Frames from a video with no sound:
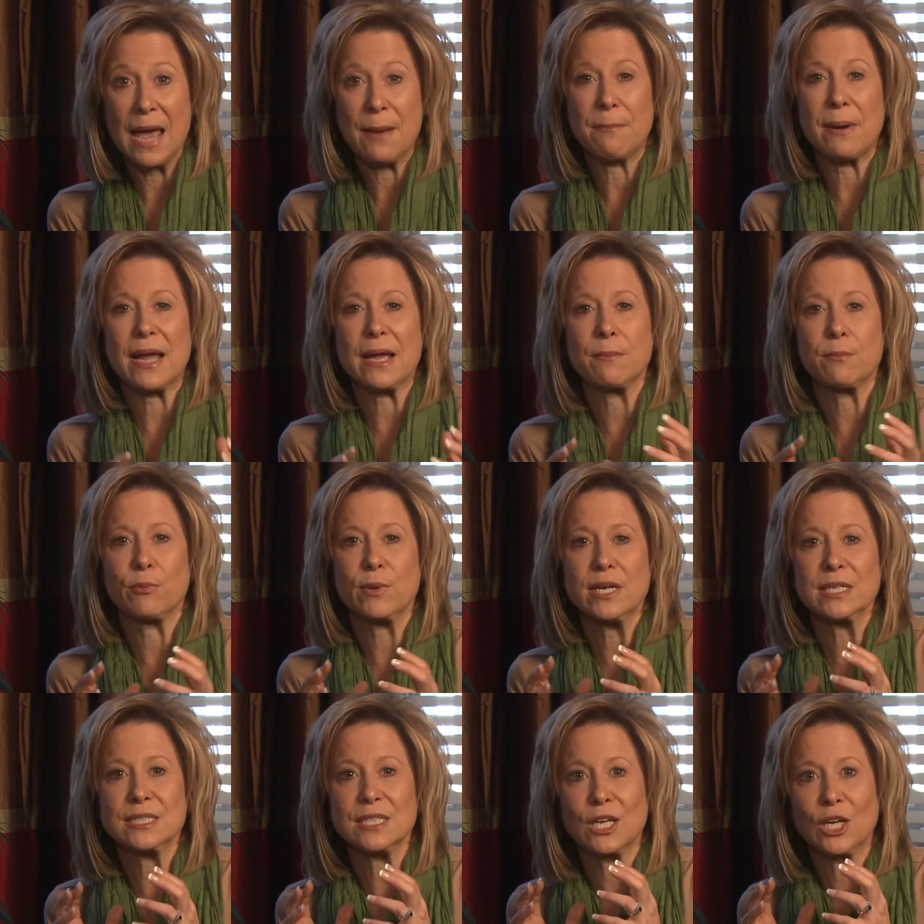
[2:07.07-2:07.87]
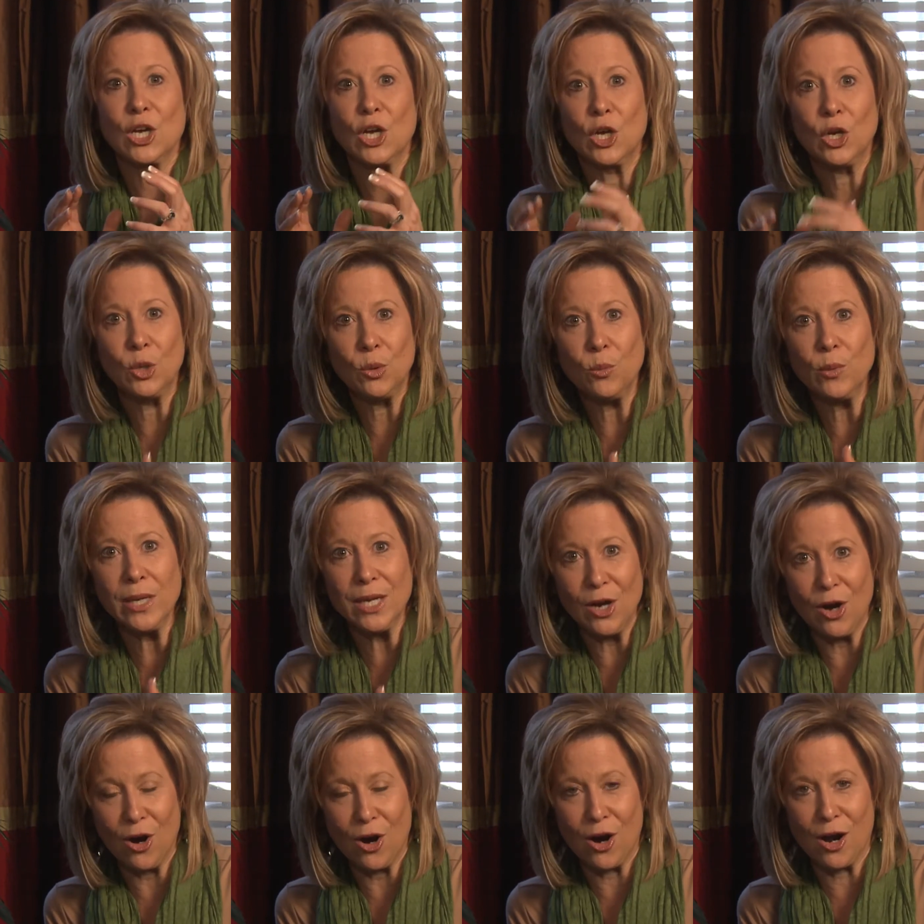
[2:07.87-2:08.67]
by embracing who
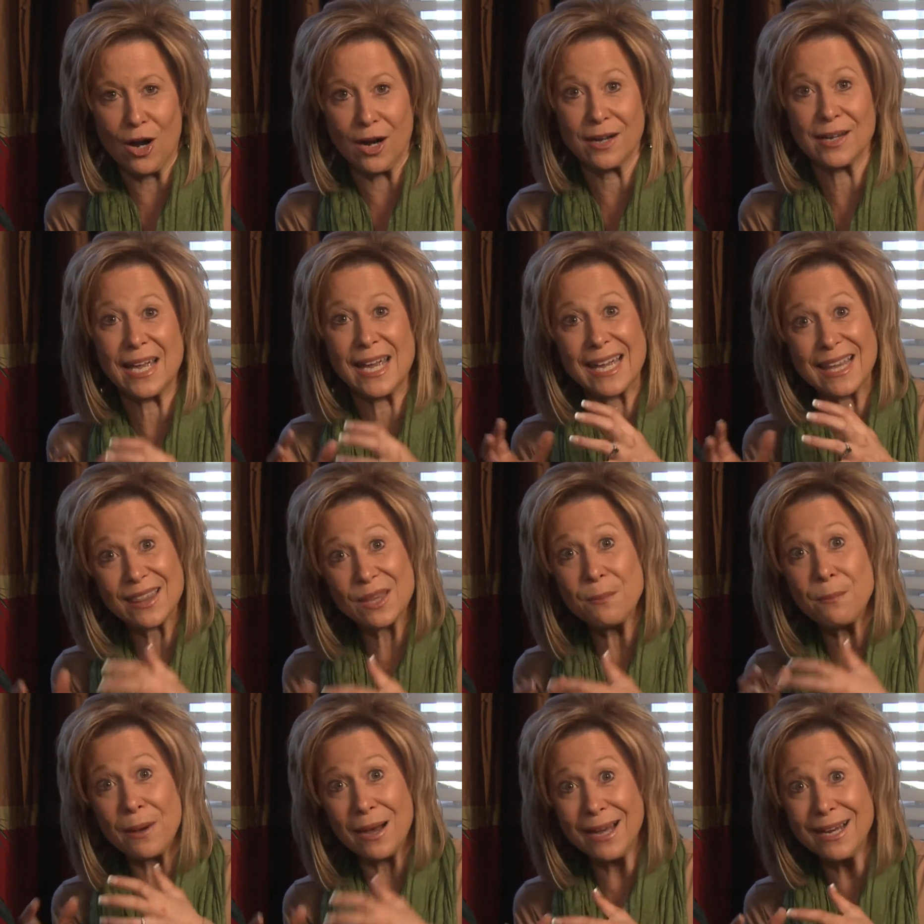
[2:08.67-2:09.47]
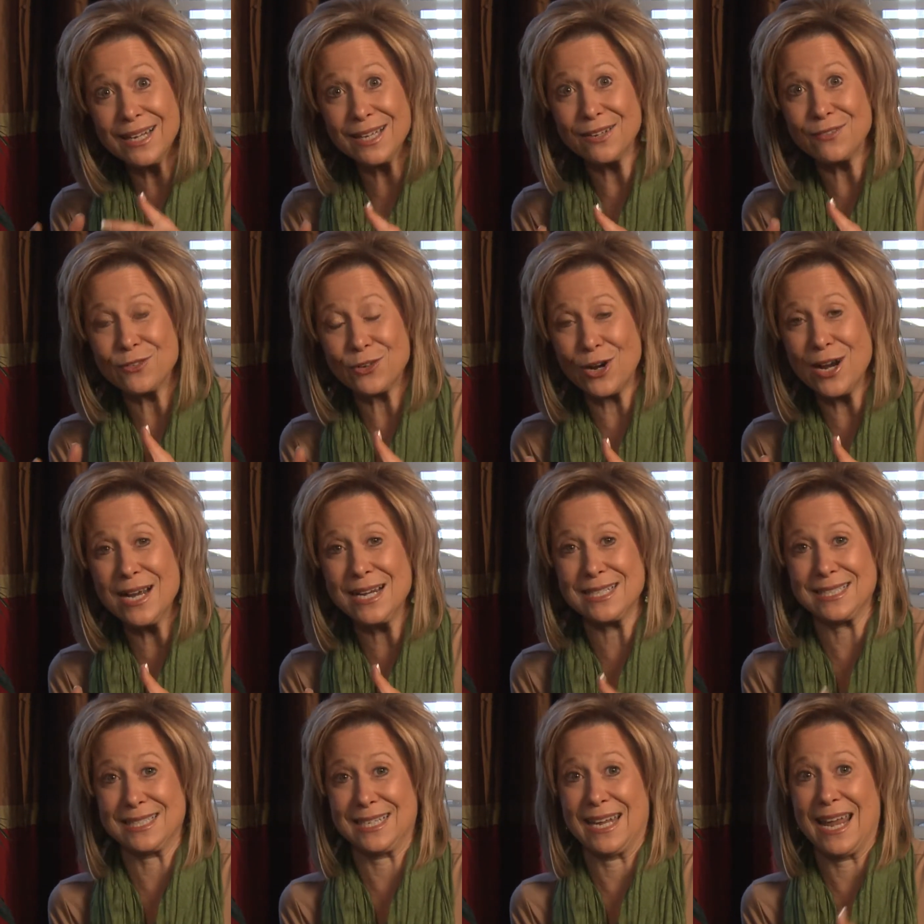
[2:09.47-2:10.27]
we are in the body of
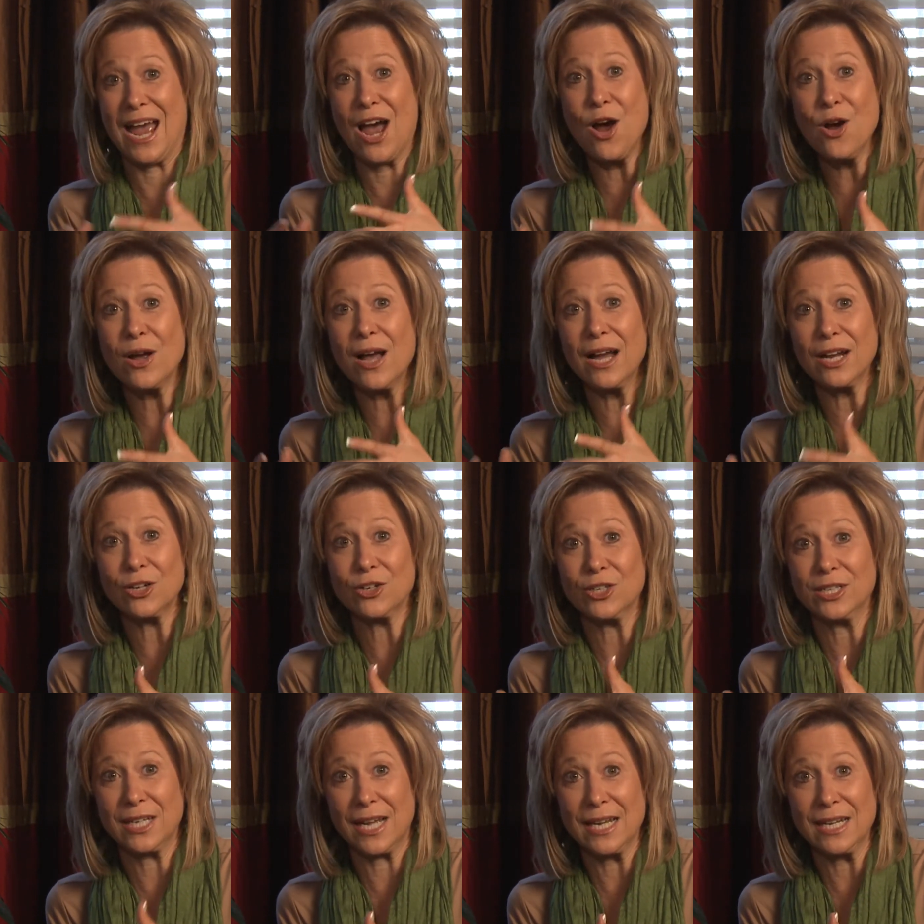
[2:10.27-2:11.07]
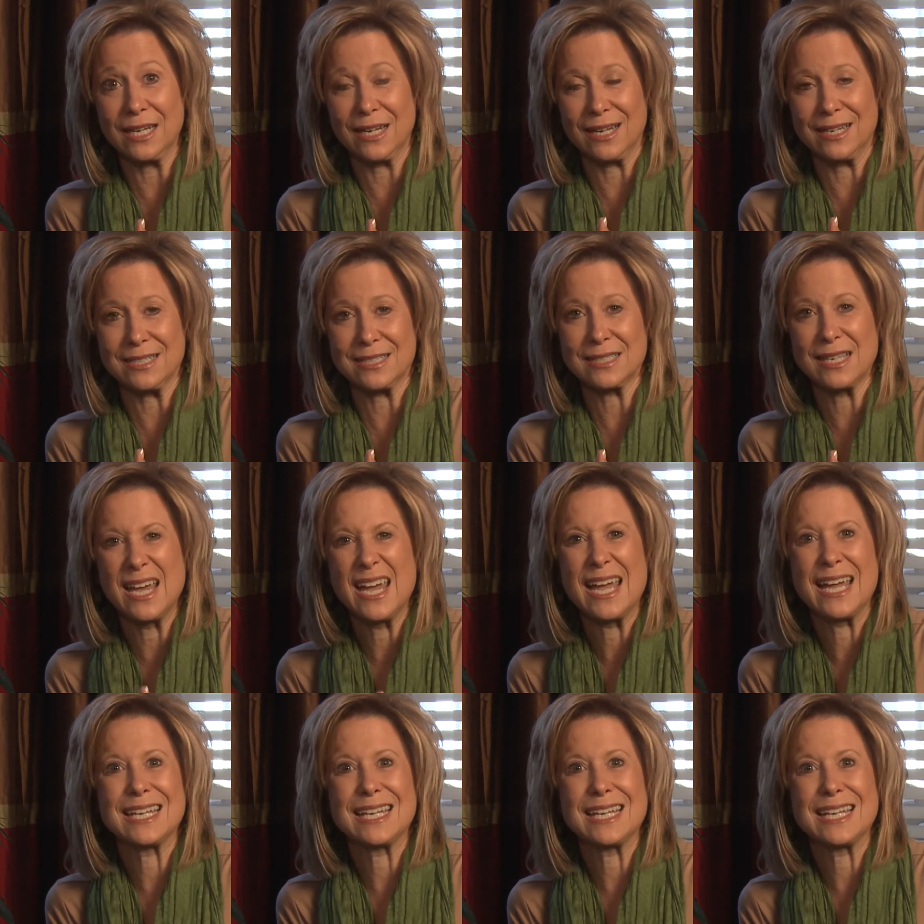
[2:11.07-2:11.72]
Christ and how God created us,